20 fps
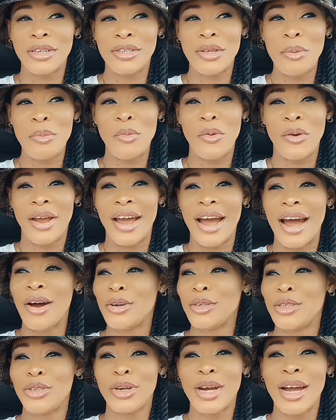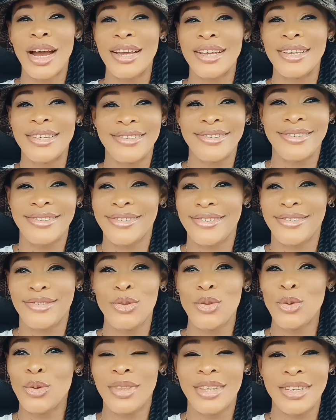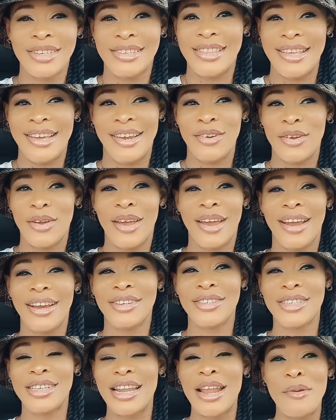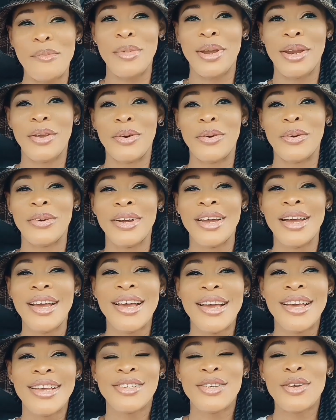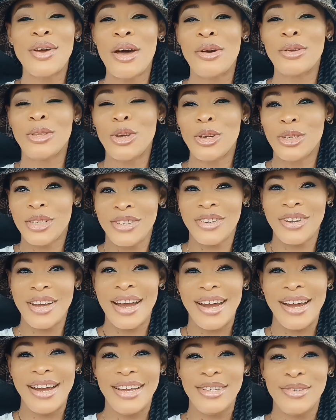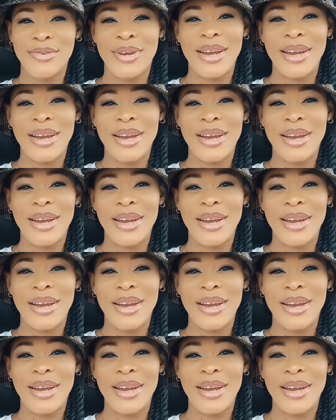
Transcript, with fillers: somewhere. How do you guys do this thing? Okay, just let me know. So I'll talk to you guys